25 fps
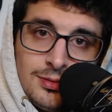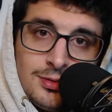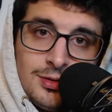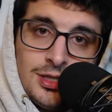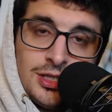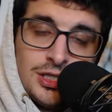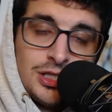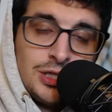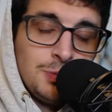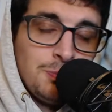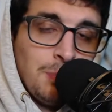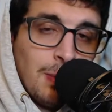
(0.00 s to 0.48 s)

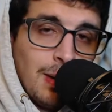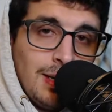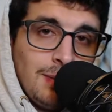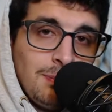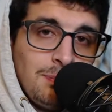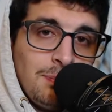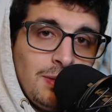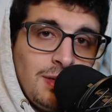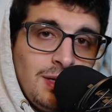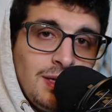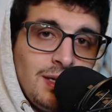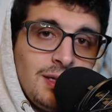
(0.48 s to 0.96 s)

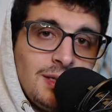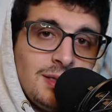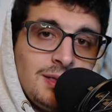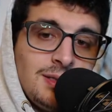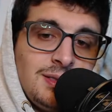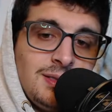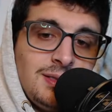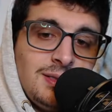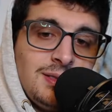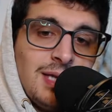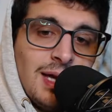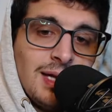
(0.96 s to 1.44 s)
despite
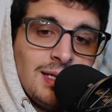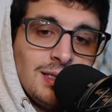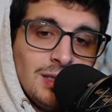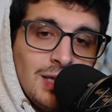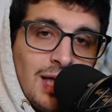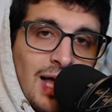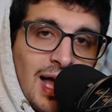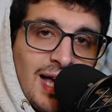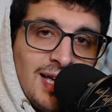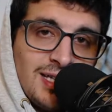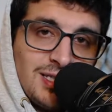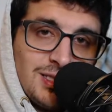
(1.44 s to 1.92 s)
being dead
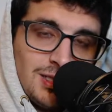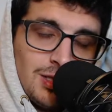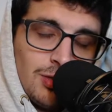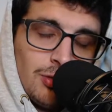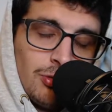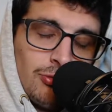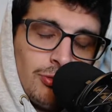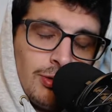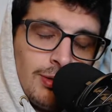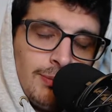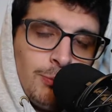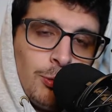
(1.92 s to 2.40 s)
last
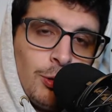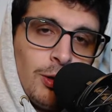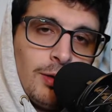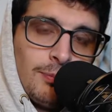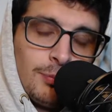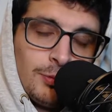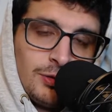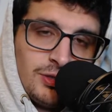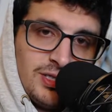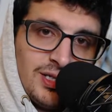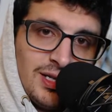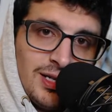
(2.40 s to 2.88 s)
in
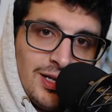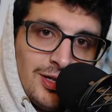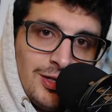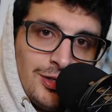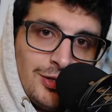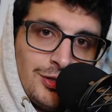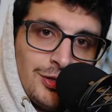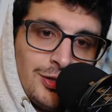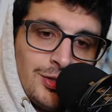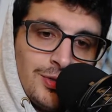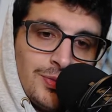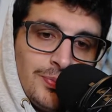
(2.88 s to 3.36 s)
three-point
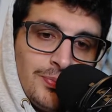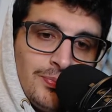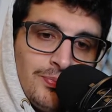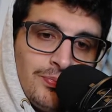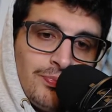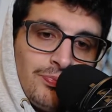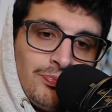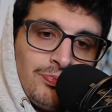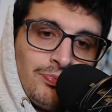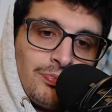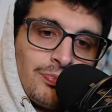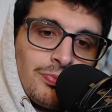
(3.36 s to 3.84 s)
percentage,
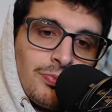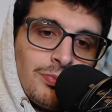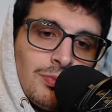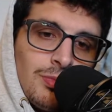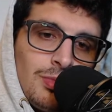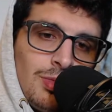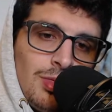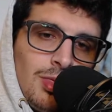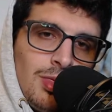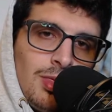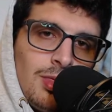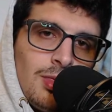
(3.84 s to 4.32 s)

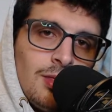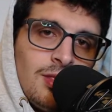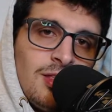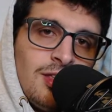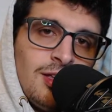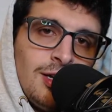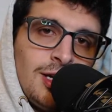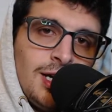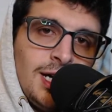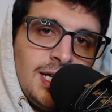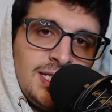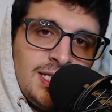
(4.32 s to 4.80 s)

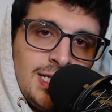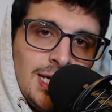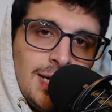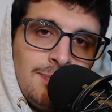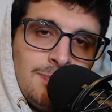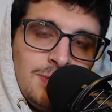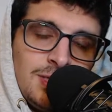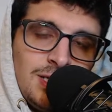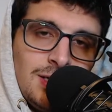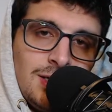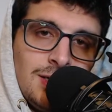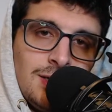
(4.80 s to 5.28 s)

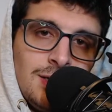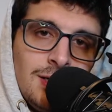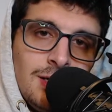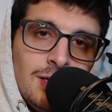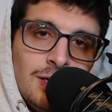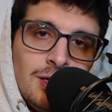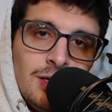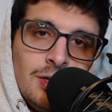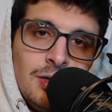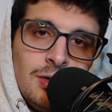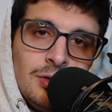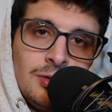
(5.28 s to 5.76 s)
attempting
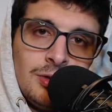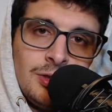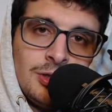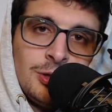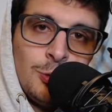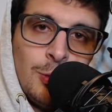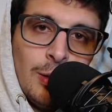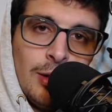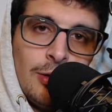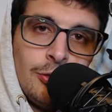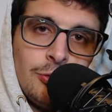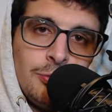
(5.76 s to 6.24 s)
the
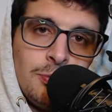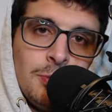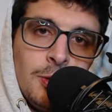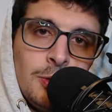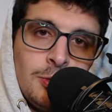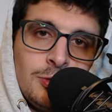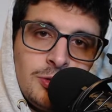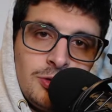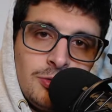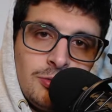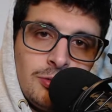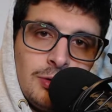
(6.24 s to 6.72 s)
12th
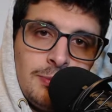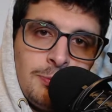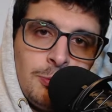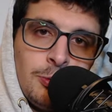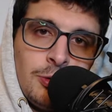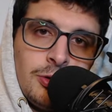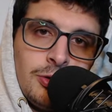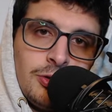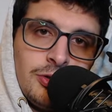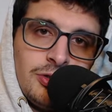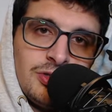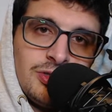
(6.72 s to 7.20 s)
most
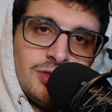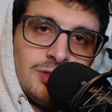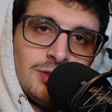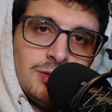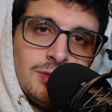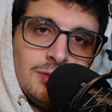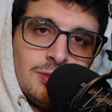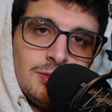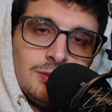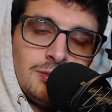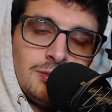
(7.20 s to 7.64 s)
three-pointers